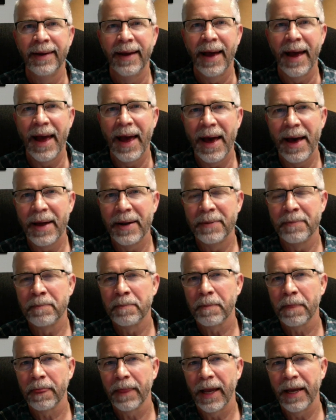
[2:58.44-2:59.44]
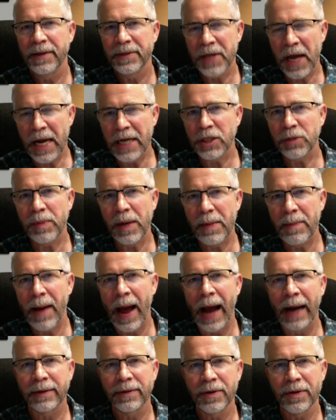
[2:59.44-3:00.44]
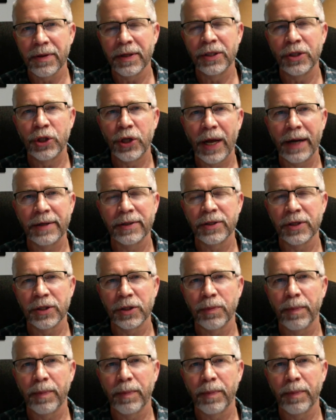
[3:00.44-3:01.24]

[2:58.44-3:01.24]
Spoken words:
And it takes me back to the Genesis